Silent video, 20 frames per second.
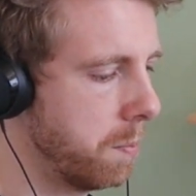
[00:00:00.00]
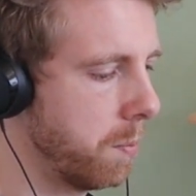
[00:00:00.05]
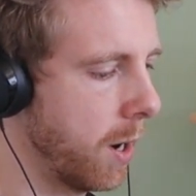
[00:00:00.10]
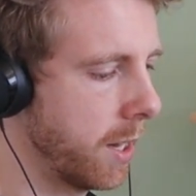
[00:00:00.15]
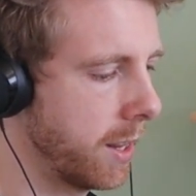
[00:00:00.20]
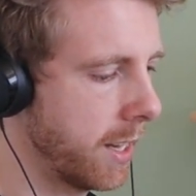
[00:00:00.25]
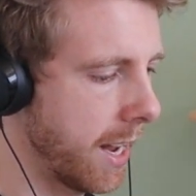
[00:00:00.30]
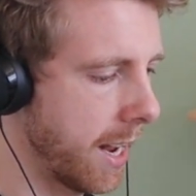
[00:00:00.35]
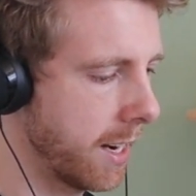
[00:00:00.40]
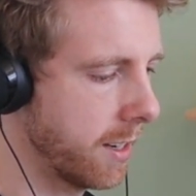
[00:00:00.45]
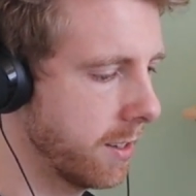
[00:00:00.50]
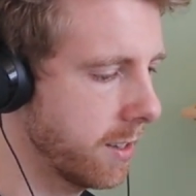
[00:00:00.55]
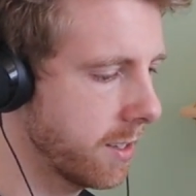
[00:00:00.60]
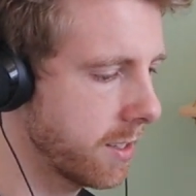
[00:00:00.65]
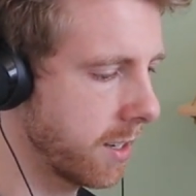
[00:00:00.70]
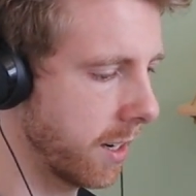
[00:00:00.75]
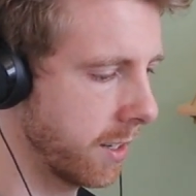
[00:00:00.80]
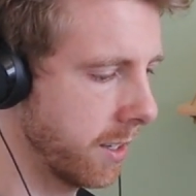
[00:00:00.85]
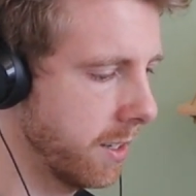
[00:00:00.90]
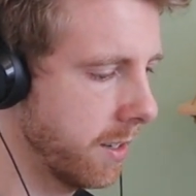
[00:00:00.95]
By the end of the
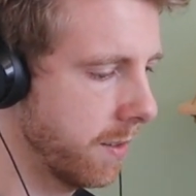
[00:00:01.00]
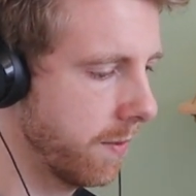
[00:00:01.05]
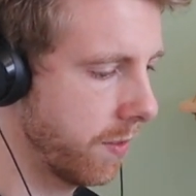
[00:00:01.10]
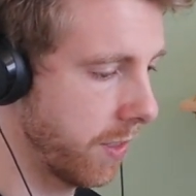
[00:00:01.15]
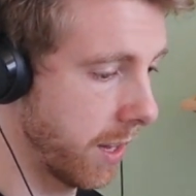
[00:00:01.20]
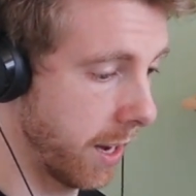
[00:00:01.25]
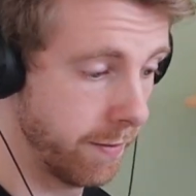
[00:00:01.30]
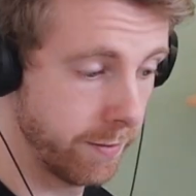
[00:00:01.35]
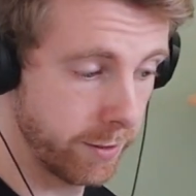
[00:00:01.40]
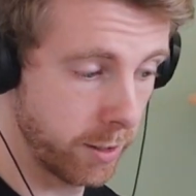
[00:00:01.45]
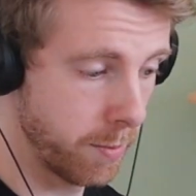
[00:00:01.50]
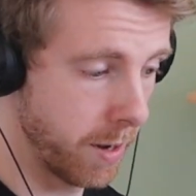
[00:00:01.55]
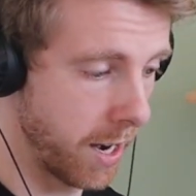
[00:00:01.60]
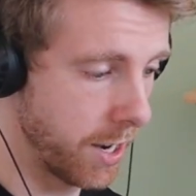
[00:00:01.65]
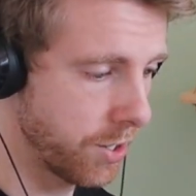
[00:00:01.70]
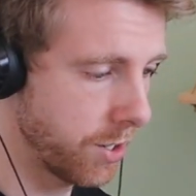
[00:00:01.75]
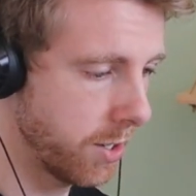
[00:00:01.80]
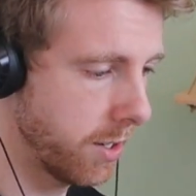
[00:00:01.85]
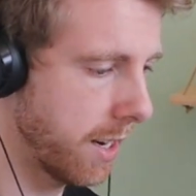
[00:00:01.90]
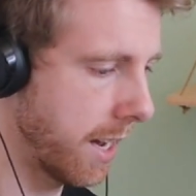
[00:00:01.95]
study,
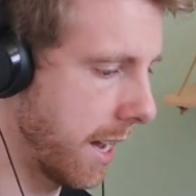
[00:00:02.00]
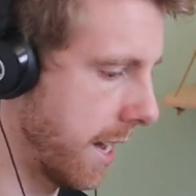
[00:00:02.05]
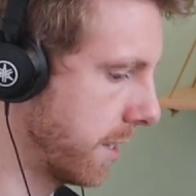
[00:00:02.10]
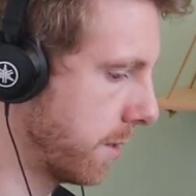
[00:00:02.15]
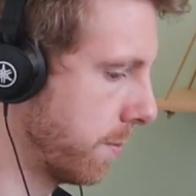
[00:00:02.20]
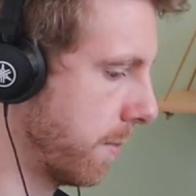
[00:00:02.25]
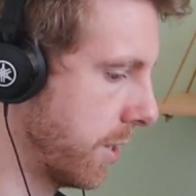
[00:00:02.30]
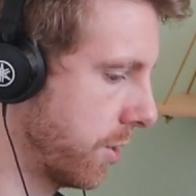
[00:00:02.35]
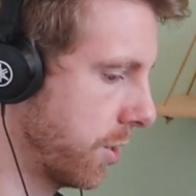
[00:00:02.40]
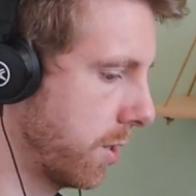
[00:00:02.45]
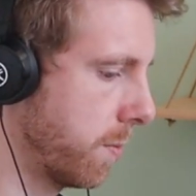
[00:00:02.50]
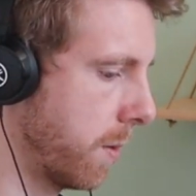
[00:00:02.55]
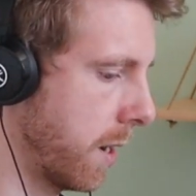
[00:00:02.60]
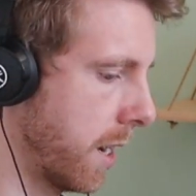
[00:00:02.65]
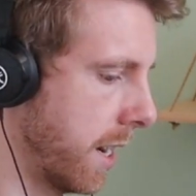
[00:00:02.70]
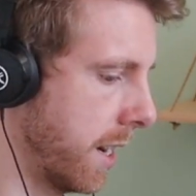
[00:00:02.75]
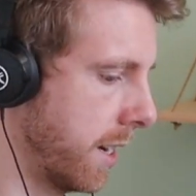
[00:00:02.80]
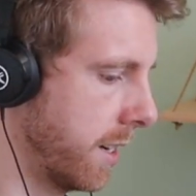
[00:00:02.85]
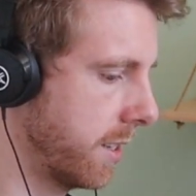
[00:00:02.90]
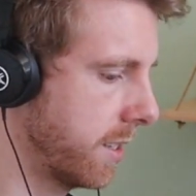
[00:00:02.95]
inflammation, as measured
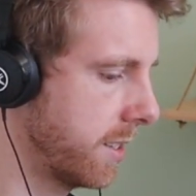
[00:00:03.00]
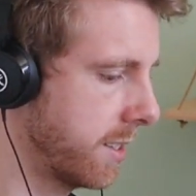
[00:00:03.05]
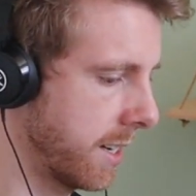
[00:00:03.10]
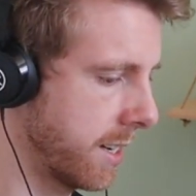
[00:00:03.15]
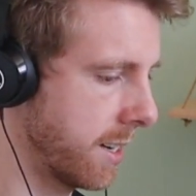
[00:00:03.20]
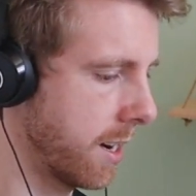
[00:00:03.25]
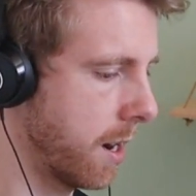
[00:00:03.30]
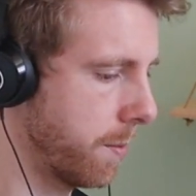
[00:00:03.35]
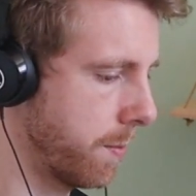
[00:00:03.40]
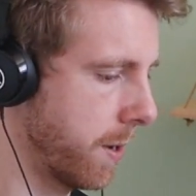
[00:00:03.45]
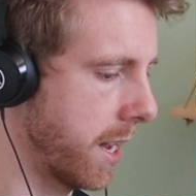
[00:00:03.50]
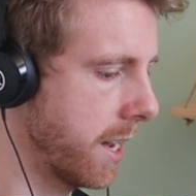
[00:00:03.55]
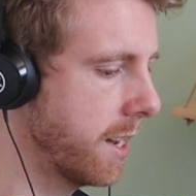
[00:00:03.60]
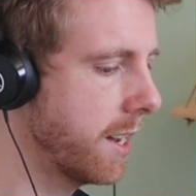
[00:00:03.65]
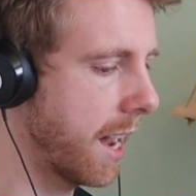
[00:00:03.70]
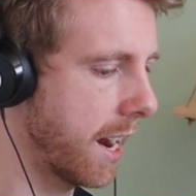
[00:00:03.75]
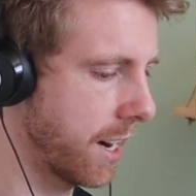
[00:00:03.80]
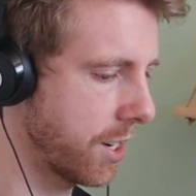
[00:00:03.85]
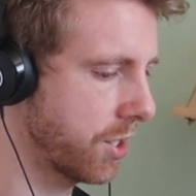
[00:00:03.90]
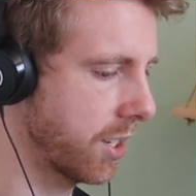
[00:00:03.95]
by
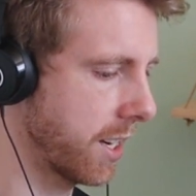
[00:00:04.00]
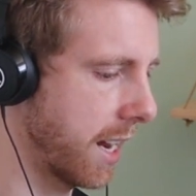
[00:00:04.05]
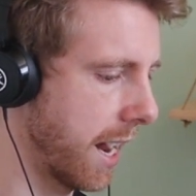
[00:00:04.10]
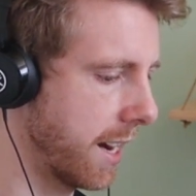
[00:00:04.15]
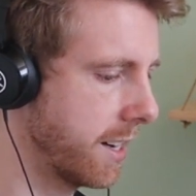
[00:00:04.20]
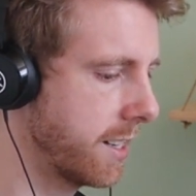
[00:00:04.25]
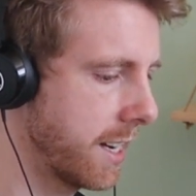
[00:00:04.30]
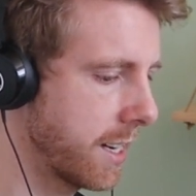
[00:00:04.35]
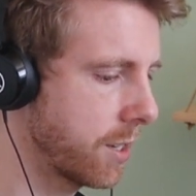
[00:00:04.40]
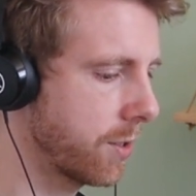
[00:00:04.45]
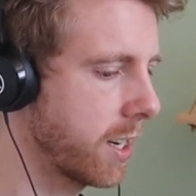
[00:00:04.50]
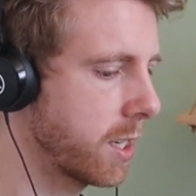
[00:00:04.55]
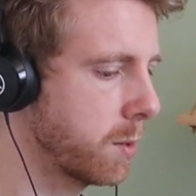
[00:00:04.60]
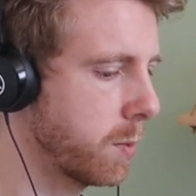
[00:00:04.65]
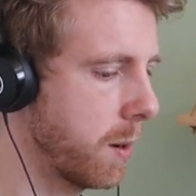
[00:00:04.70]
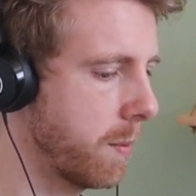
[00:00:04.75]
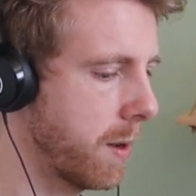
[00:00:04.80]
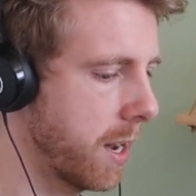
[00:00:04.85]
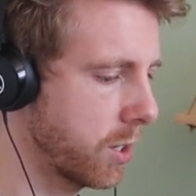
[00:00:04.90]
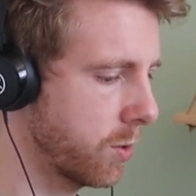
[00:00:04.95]
CRP, actually had
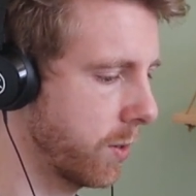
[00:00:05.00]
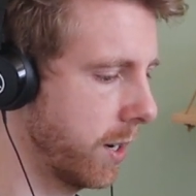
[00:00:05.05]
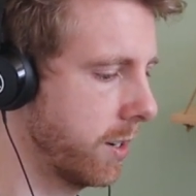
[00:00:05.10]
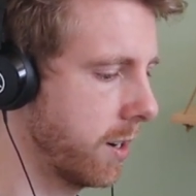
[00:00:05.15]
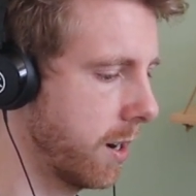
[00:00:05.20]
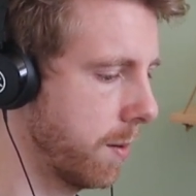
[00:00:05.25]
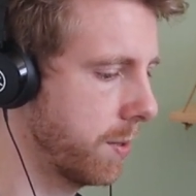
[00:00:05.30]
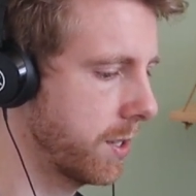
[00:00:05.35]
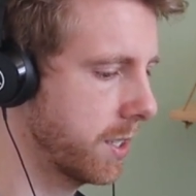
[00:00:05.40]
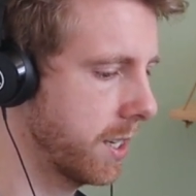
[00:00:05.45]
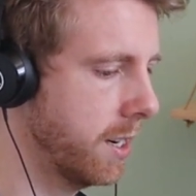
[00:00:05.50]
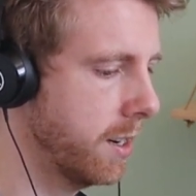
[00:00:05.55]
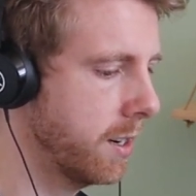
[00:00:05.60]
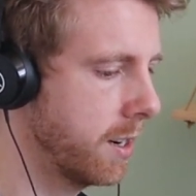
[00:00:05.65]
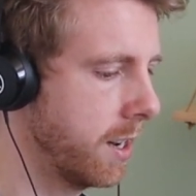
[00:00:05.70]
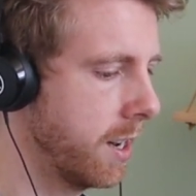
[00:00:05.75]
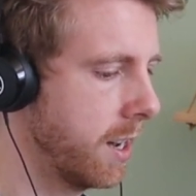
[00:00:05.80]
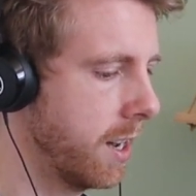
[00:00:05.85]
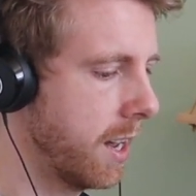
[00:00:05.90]
decreased by about 29%,